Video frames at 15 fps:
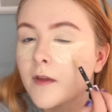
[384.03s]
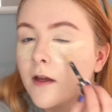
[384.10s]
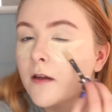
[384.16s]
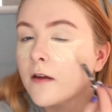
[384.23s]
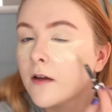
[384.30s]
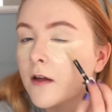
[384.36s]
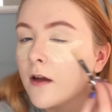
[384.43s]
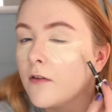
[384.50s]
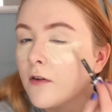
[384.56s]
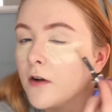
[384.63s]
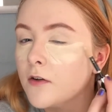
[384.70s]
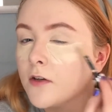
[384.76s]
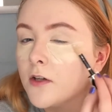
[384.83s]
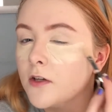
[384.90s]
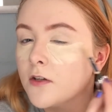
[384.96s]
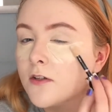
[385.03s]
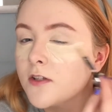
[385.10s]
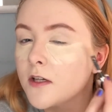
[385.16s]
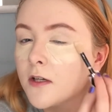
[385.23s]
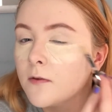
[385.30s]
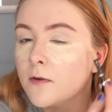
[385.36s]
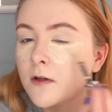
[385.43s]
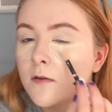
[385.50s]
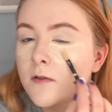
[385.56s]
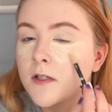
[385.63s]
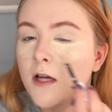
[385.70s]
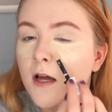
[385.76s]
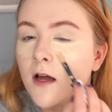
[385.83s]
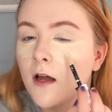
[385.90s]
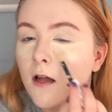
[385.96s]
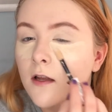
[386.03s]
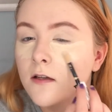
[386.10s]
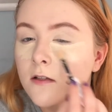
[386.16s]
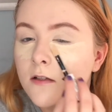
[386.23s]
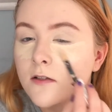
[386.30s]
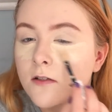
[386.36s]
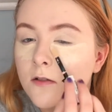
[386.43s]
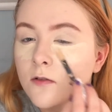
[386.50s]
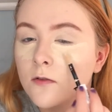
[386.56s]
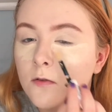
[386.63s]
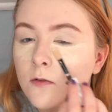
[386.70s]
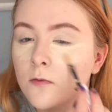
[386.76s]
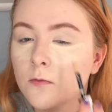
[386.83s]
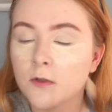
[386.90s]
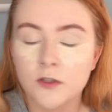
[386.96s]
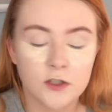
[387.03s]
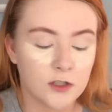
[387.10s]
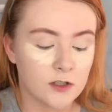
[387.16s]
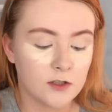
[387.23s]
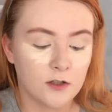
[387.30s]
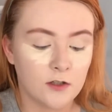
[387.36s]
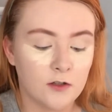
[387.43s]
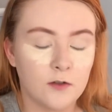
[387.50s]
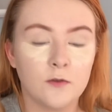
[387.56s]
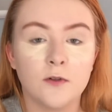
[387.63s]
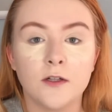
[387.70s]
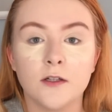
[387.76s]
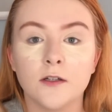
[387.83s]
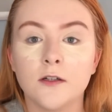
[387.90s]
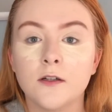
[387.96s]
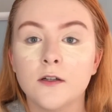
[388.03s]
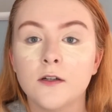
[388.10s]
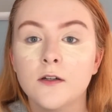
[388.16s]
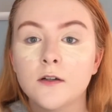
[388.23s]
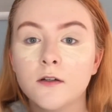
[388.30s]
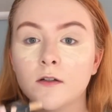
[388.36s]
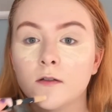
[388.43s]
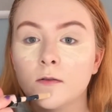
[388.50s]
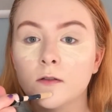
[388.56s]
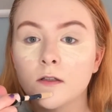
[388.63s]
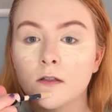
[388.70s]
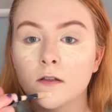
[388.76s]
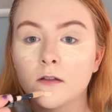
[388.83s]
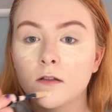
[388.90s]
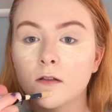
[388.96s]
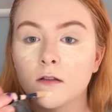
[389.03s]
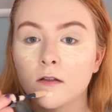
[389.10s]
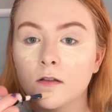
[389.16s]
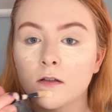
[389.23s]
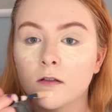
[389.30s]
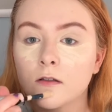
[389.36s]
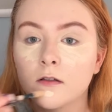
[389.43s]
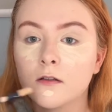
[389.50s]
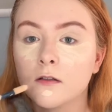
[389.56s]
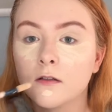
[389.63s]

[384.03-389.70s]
I didn't get around to using it when I was tanned, so we're just gonna go in with this.